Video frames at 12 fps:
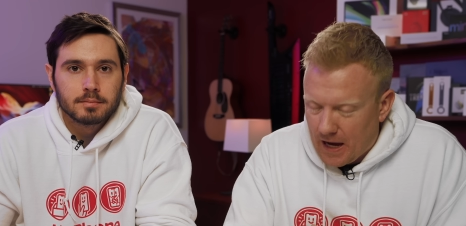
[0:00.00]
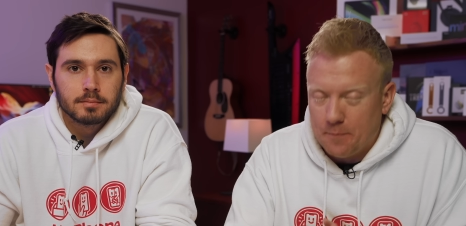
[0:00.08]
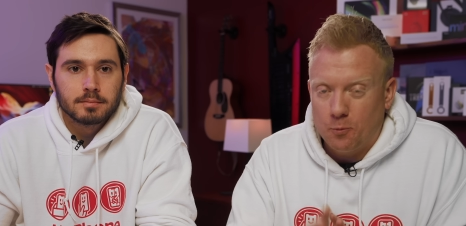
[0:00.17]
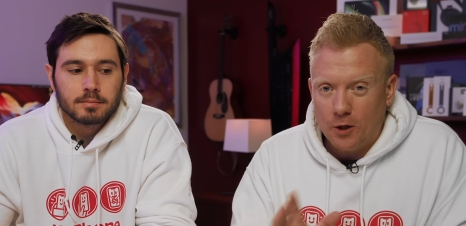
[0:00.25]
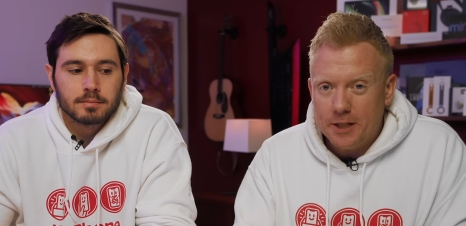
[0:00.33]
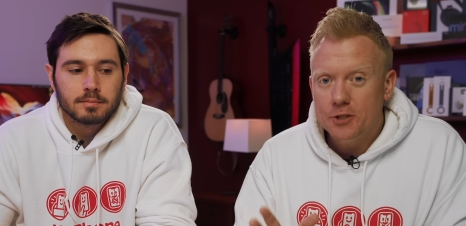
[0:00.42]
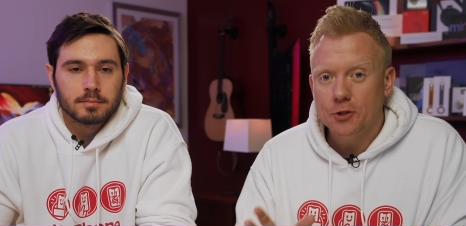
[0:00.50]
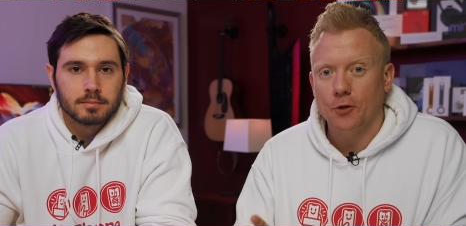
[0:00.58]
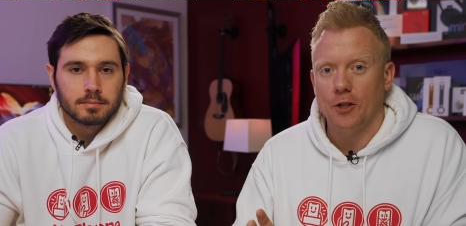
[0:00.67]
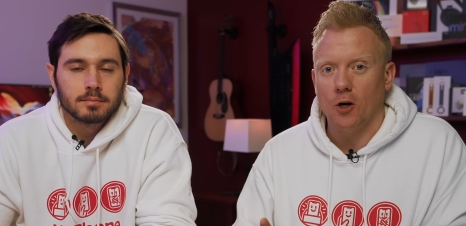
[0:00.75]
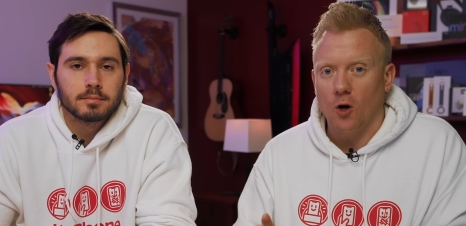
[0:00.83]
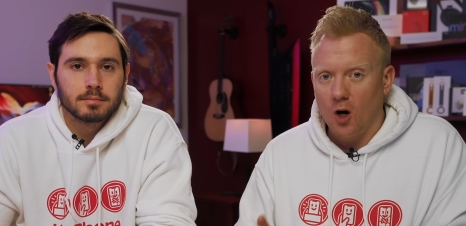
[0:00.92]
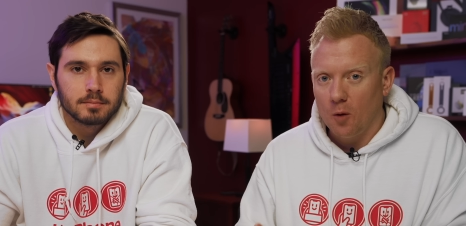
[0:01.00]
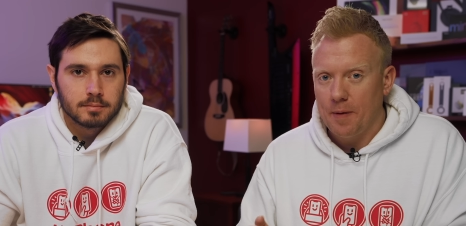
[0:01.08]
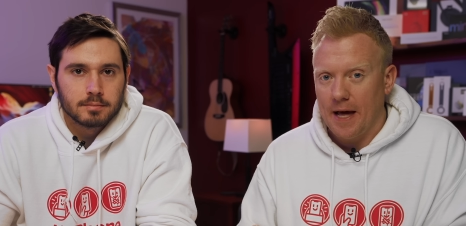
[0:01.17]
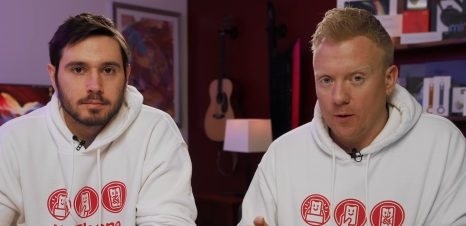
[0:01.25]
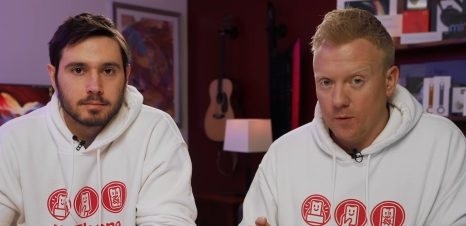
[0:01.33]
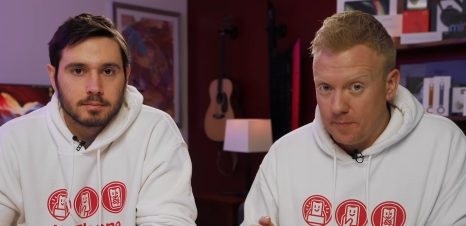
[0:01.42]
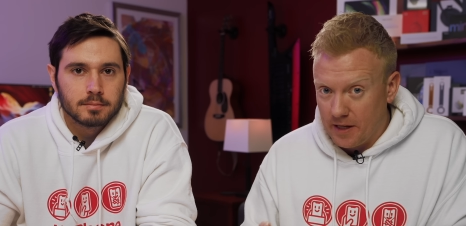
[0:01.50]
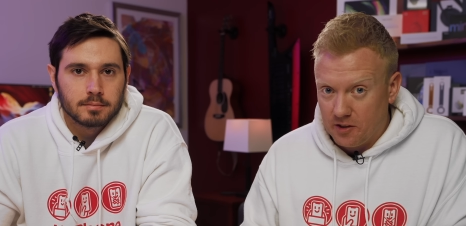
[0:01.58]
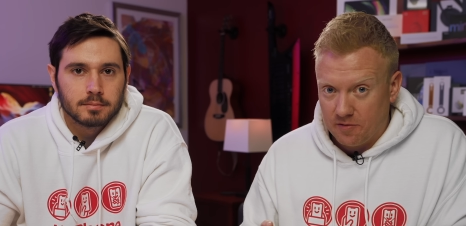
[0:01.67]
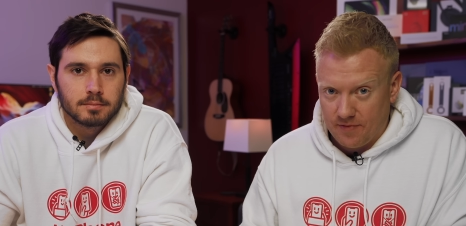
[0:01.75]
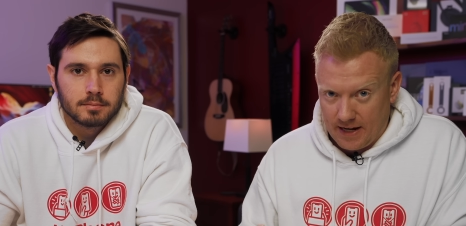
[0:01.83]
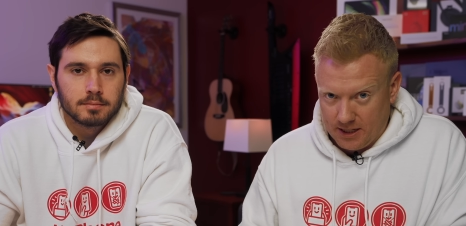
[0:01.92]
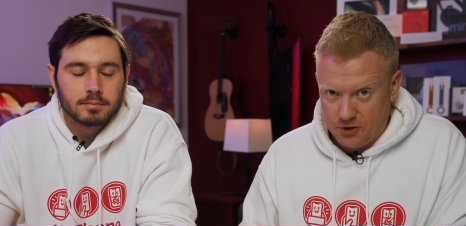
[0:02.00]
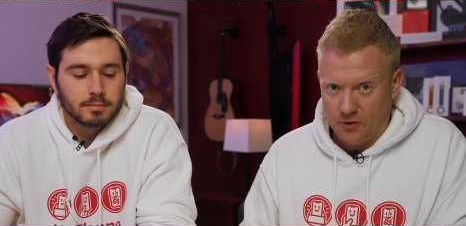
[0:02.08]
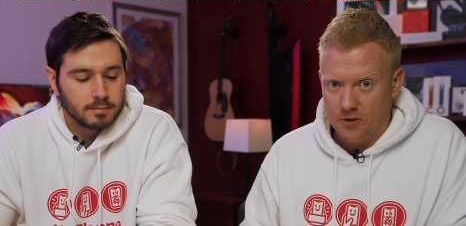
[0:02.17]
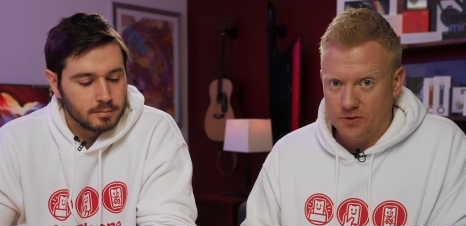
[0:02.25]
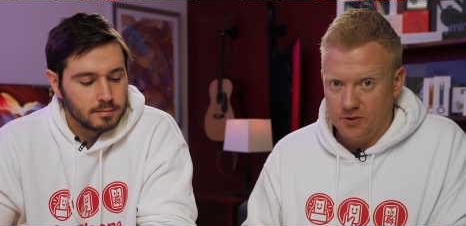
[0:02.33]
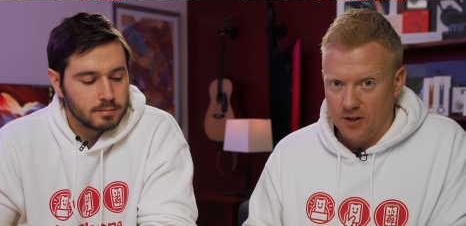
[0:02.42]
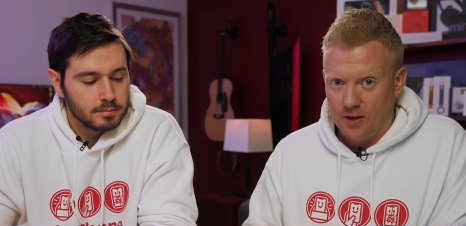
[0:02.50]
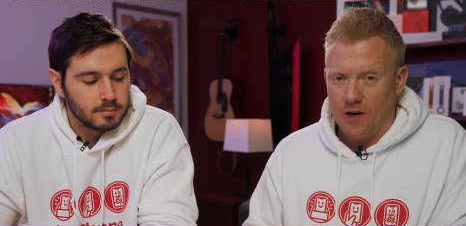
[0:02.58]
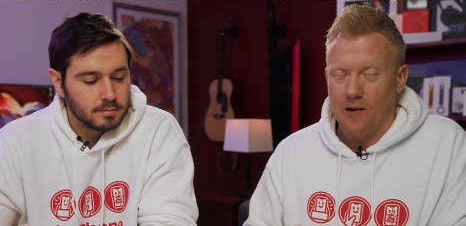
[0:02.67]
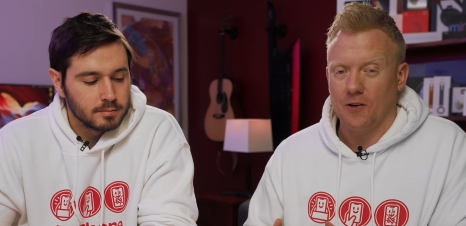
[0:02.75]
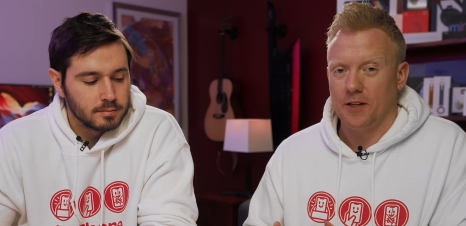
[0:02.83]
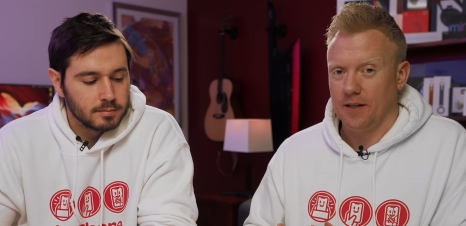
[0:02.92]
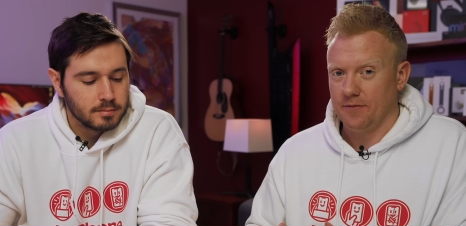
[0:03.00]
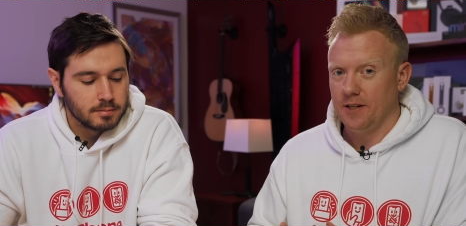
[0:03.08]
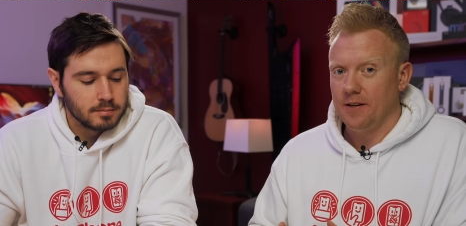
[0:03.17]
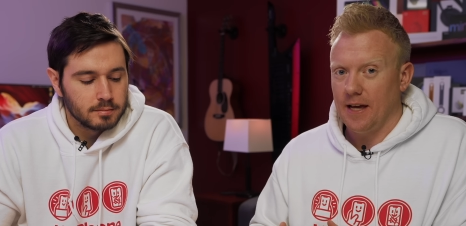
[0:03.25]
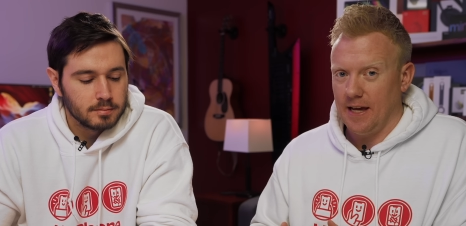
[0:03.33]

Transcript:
Speaker 1: I'm pretty sure that all battery manufacturers are given